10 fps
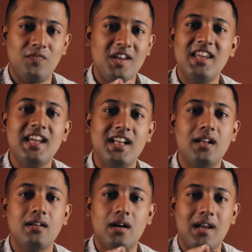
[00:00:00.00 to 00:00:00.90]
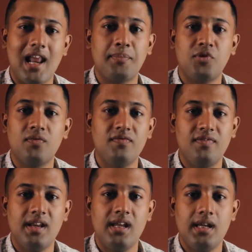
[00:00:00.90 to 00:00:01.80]
we needed a laptop
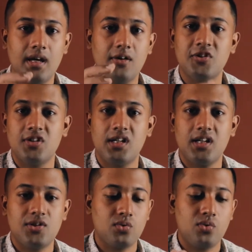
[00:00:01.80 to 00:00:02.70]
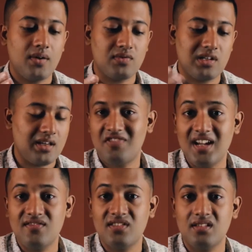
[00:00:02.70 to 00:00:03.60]
very urgently. So I was like
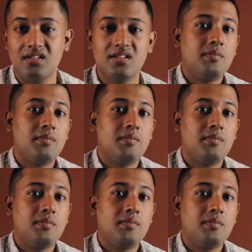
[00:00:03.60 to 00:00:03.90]
fine with it.